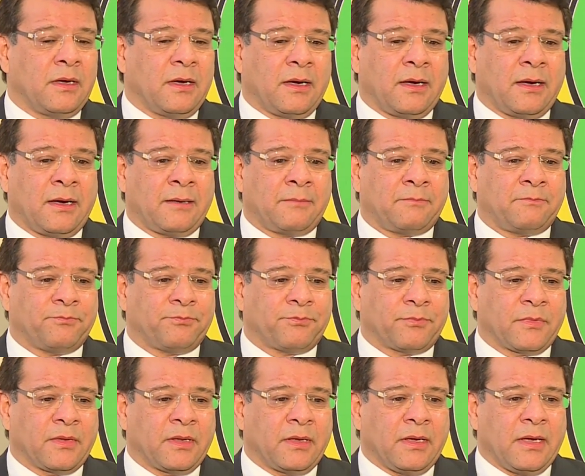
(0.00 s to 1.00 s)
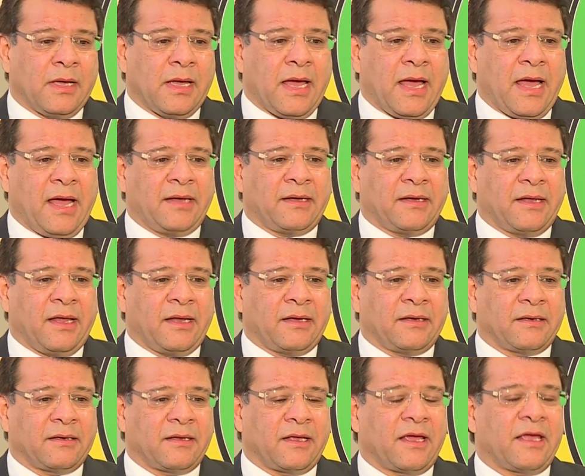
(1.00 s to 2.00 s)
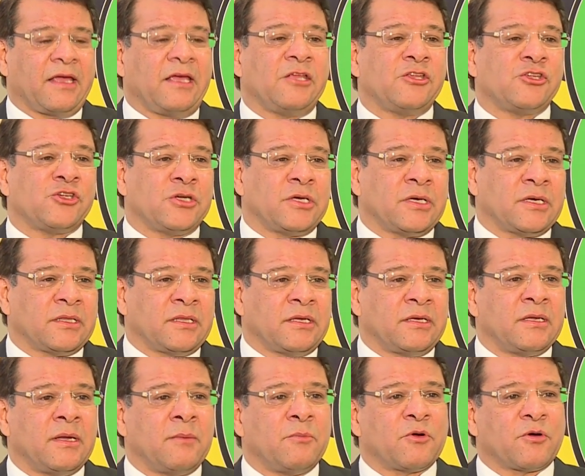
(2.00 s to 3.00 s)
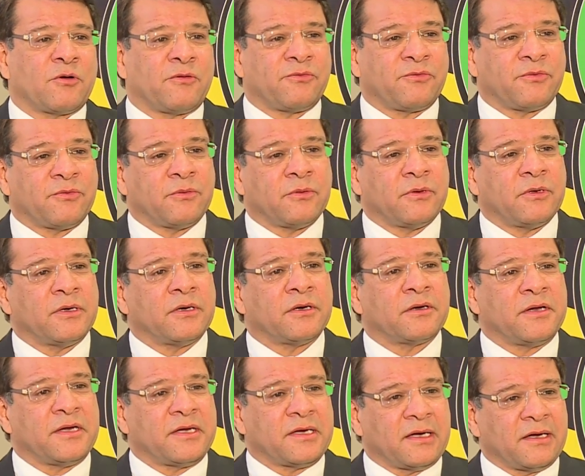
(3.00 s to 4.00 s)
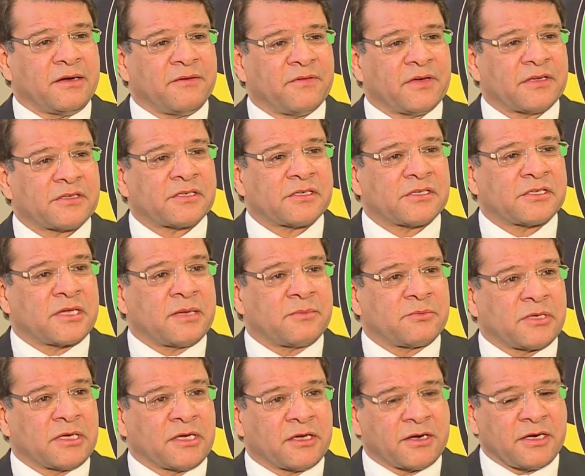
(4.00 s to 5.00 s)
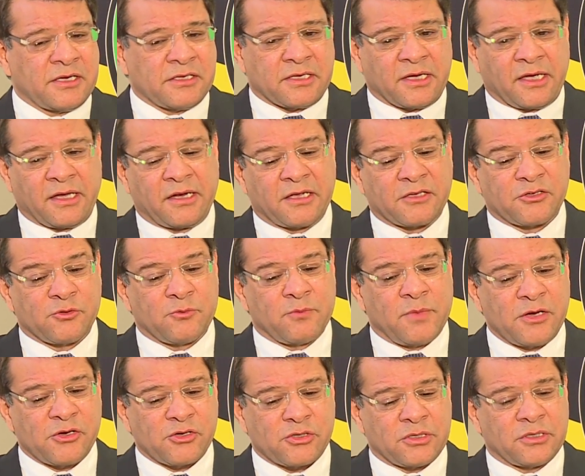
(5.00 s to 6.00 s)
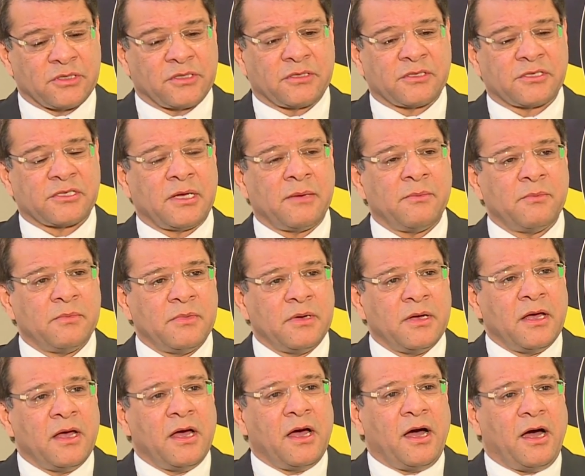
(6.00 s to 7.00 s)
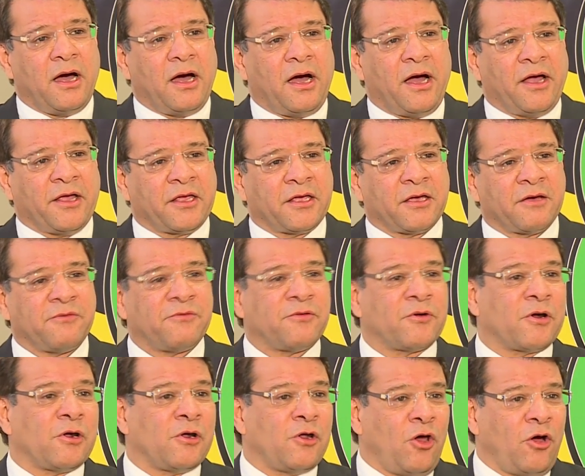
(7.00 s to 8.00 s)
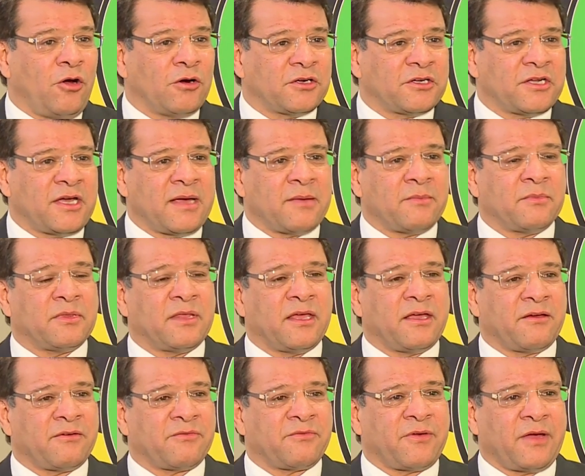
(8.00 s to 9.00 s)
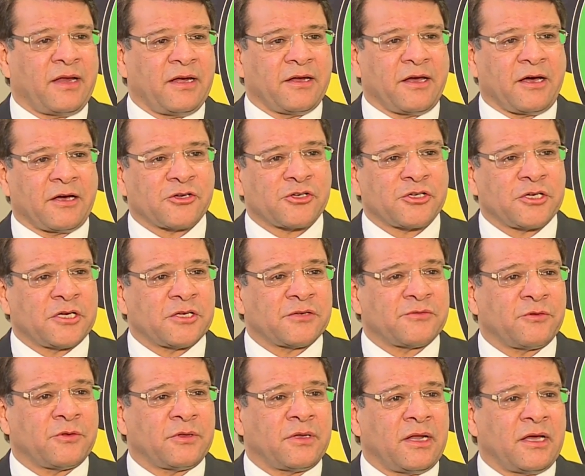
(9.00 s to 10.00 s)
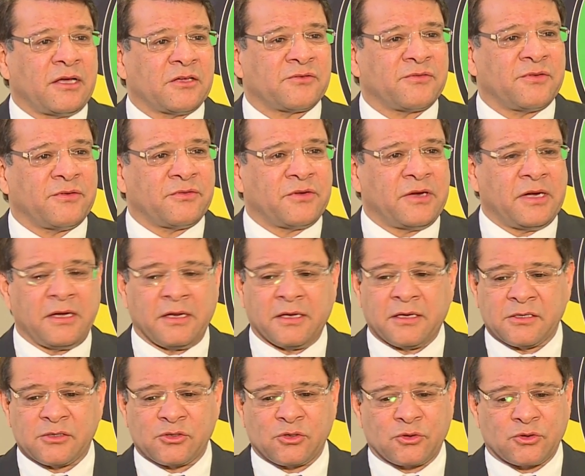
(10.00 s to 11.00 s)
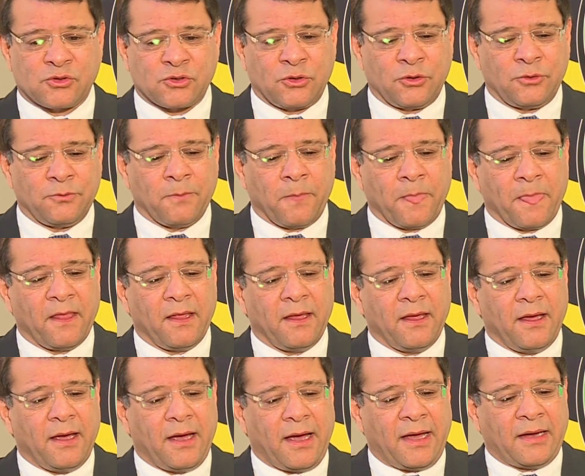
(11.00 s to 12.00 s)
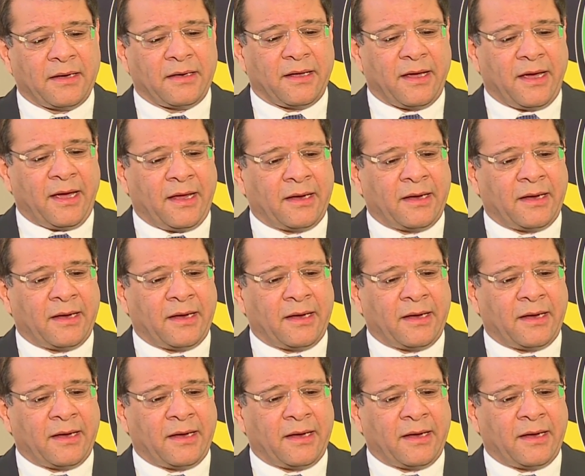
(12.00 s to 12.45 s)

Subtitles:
Mm. And each year the number of retail investors keeps increasing. And as you mentioned, some are here for a long time. They have held our shares for the last 15 years or so, and